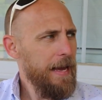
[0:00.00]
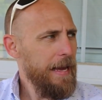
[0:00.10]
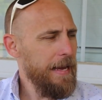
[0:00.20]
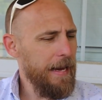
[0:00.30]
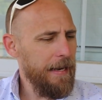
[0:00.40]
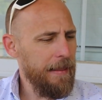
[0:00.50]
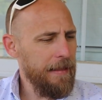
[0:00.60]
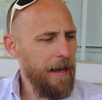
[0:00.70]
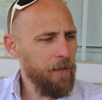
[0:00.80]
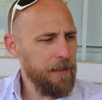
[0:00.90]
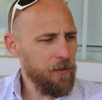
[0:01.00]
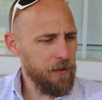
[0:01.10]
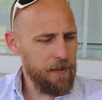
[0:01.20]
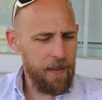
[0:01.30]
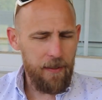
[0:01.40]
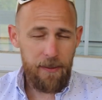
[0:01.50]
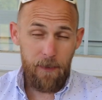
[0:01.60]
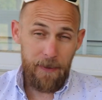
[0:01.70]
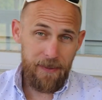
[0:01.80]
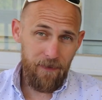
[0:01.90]
And that was interesting in the
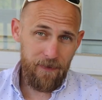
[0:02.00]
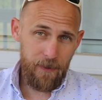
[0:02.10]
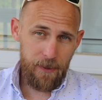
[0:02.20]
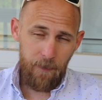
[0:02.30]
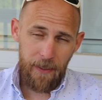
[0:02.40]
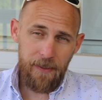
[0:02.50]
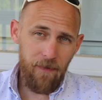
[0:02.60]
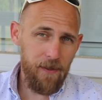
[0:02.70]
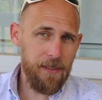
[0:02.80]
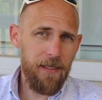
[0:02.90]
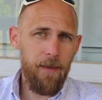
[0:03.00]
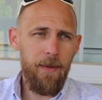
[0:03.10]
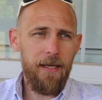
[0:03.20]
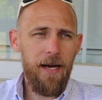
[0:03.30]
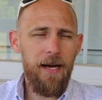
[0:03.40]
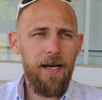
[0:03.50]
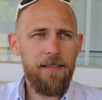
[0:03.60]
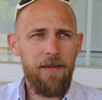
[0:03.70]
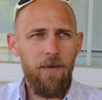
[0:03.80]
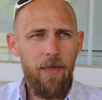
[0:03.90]
specificity
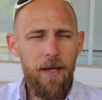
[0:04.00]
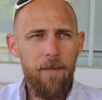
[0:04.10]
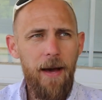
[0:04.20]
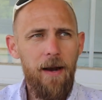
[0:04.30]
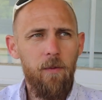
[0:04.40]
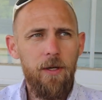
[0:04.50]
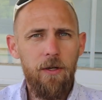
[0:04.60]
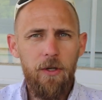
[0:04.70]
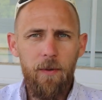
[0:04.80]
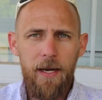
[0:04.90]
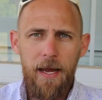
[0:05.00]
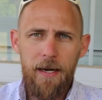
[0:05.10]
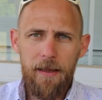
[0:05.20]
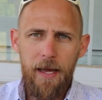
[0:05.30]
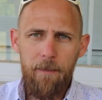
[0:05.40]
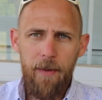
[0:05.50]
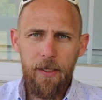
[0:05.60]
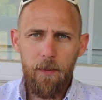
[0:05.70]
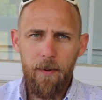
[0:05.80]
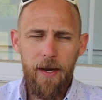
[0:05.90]
because if you think about it, when you're doing an incline
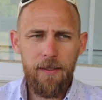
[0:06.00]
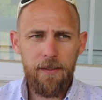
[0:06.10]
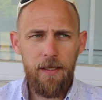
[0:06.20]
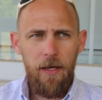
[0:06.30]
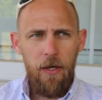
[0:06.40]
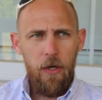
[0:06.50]
bench press,